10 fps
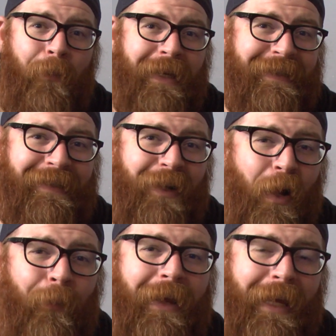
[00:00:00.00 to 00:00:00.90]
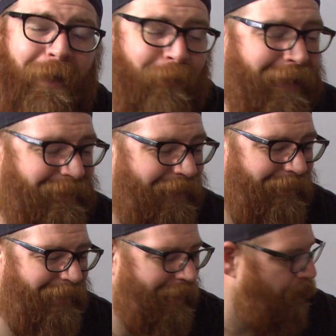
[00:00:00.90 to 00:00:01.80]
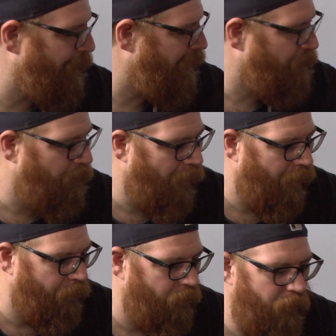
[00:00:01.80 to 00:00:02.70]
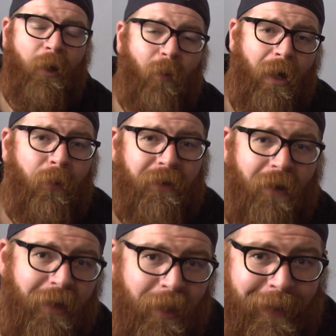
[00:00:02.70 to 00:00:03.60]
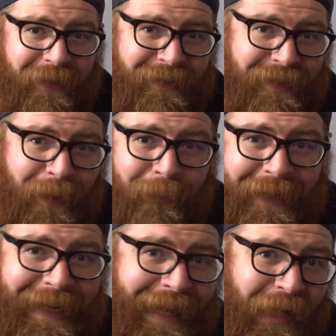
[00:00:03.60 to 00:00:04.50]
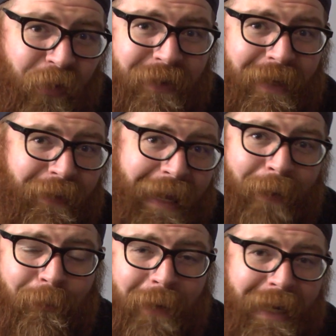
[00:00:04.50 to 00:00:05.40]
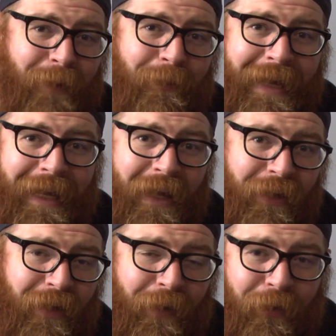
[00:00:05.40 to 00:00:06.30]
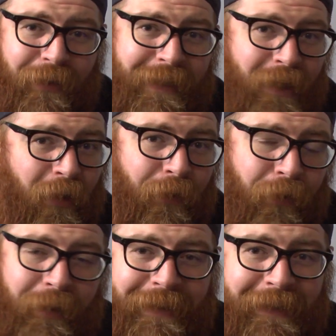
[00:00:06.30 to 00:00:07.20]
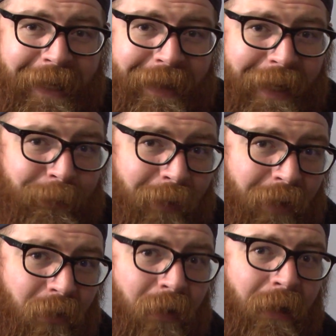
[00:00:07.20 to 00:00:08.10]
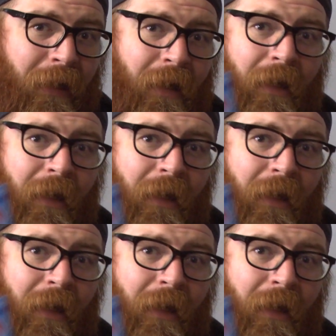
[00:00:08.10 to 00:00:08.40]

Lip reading: picks it up and makes a Tekemen model. And while we're talking about somebody else that might make another DR30 Skyline model,